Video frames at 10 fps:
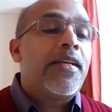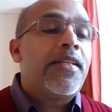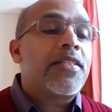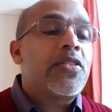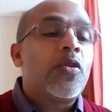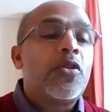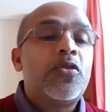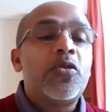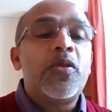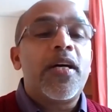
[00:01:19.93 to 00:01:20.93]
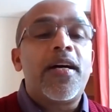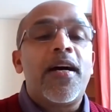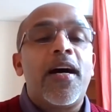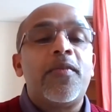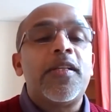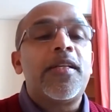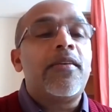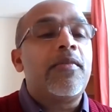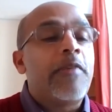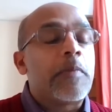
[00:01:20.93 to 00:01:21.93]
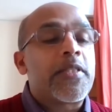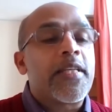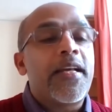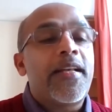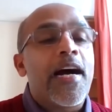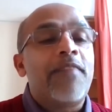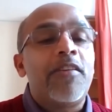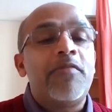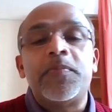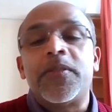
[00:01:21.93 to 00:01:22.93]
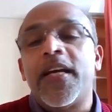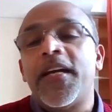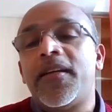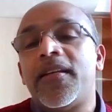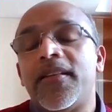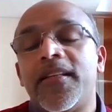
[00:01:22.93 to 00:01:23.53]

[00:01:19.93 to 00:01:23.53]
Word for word: You just go to the our website, Alpha website.